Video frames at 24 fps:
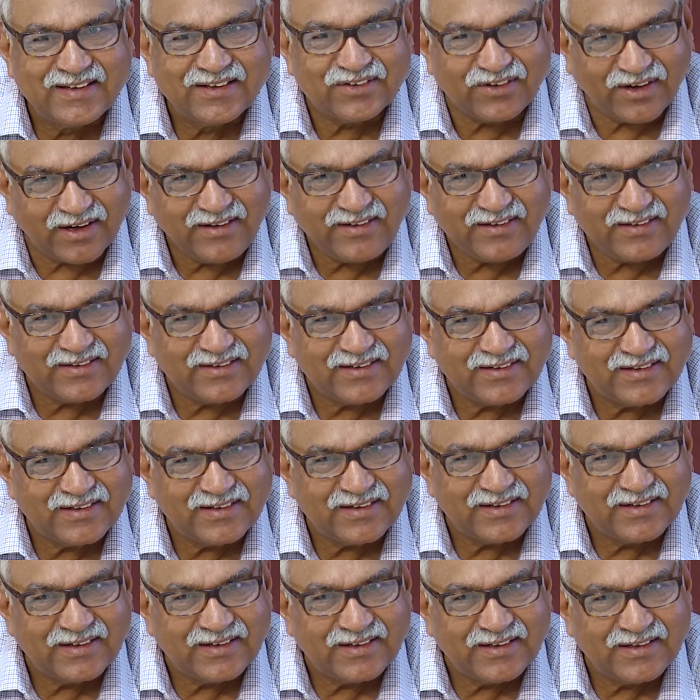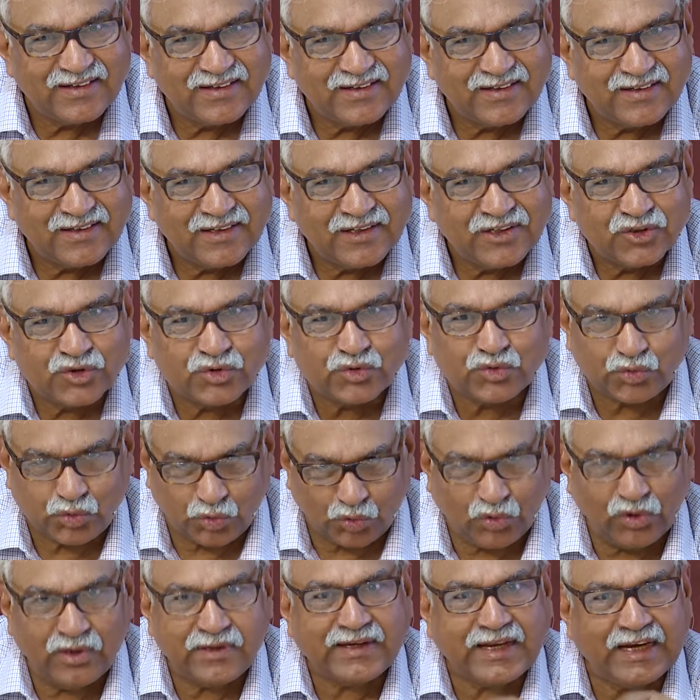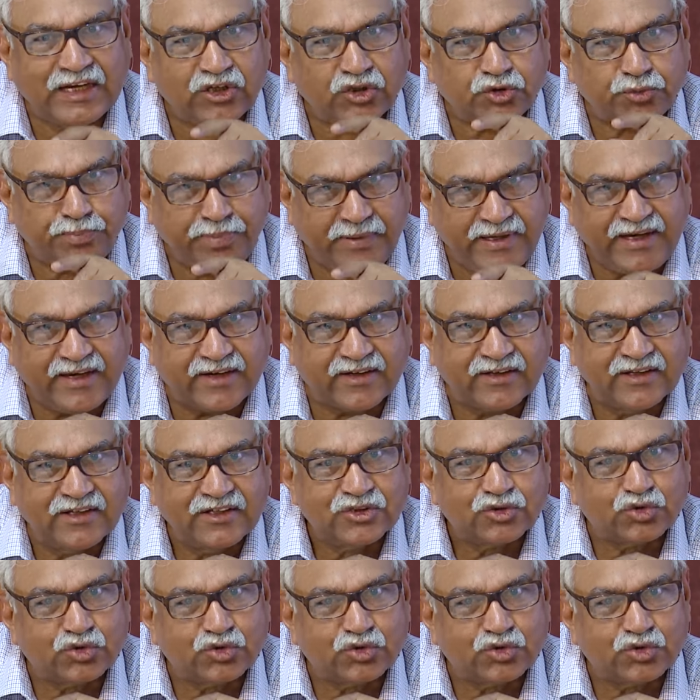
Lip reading: Right? Soul can speak